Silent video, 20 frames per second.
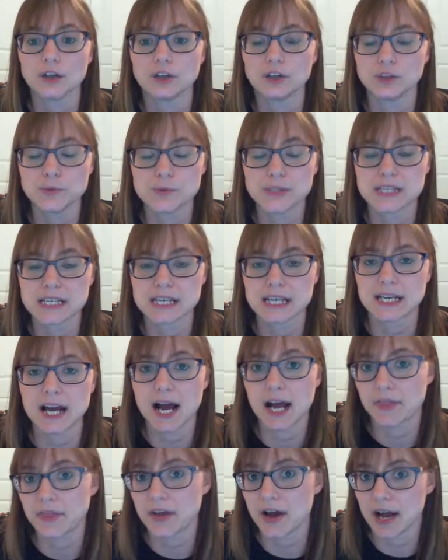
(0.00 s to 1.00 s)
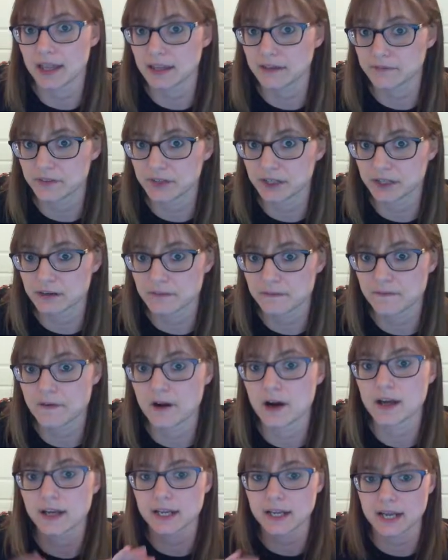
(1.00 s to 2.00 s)
using the I Love Glitter
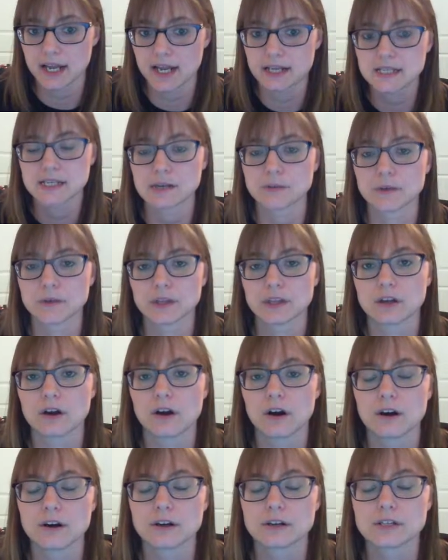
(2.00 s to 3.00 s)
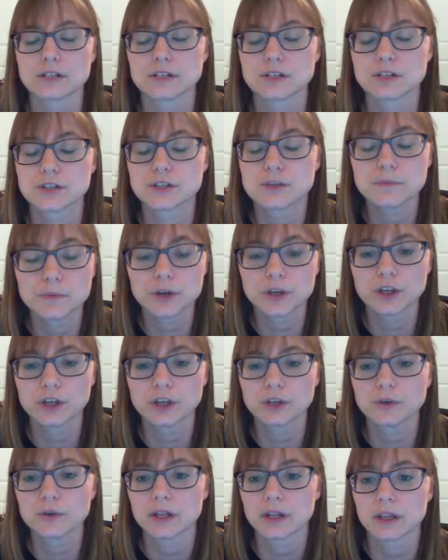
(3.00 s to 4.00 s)
font and connecting with the hearts. Super
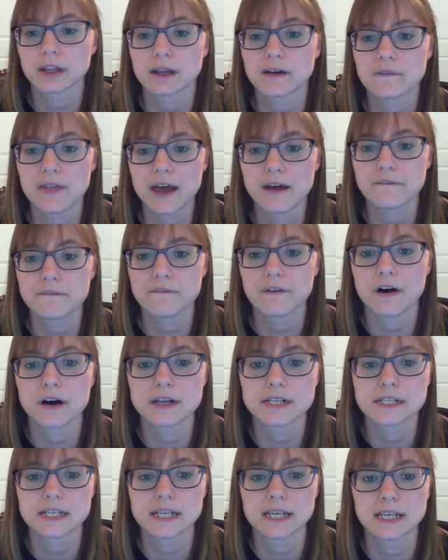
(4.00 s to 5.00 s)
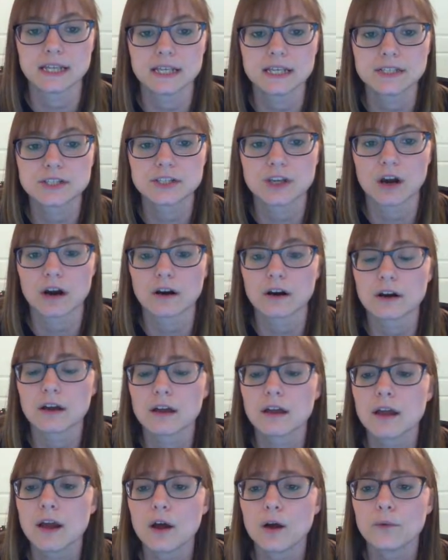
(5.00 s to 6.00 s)
cute. Love that font. And these are
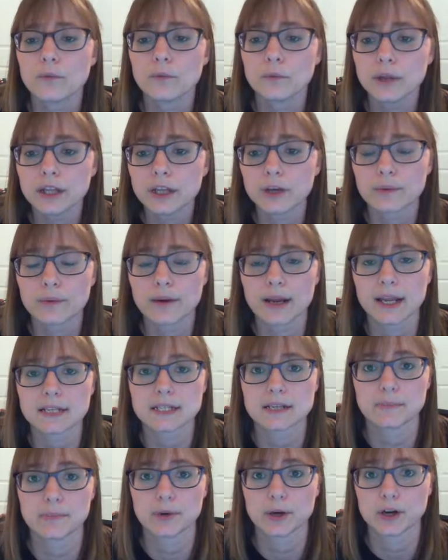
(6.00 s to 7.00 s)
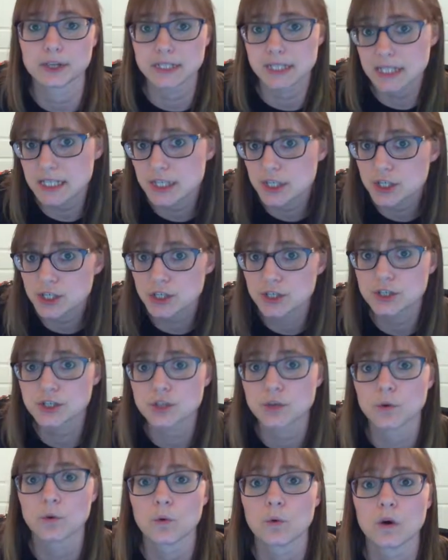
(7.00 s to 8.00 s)
really great to put on
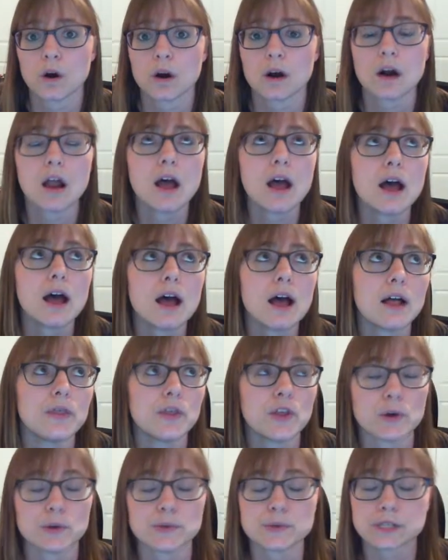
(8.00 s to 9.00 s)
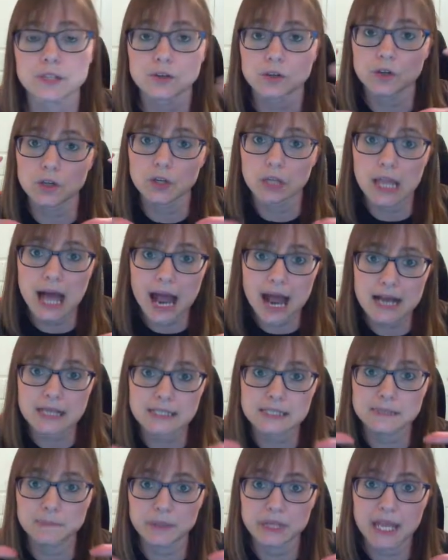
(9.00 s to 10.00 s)
t-shirts or those little
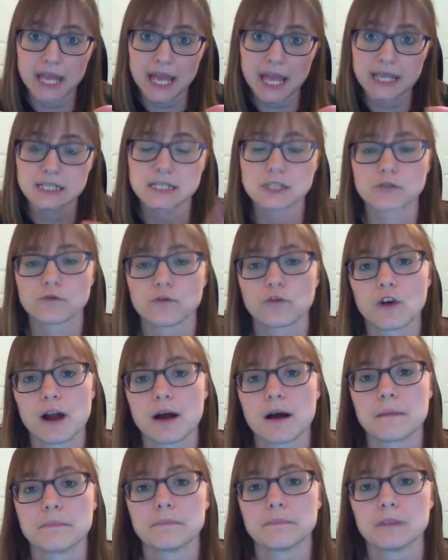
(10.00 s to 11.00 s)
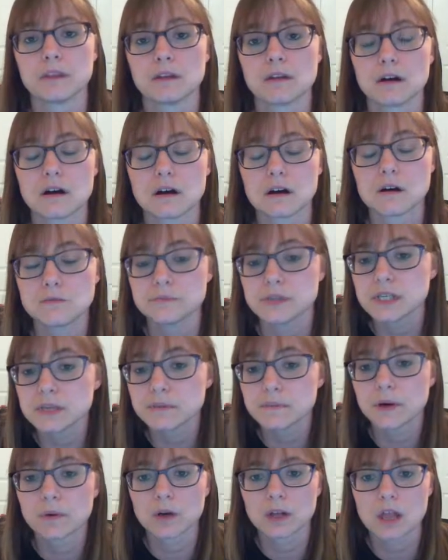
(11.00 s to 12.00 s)
glass plates from Home
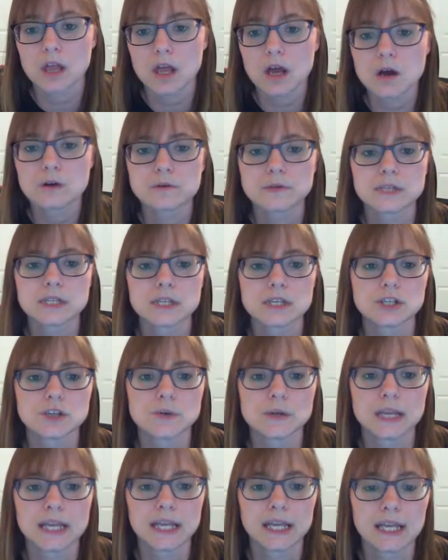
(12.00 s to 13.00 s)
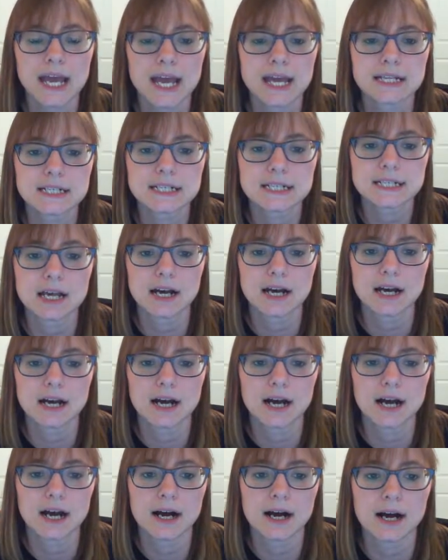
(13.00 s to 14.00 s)
Depot or Lowe's that you can get
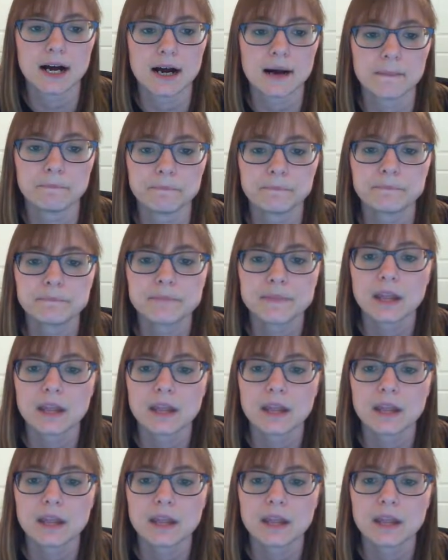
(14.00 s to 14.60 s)
um,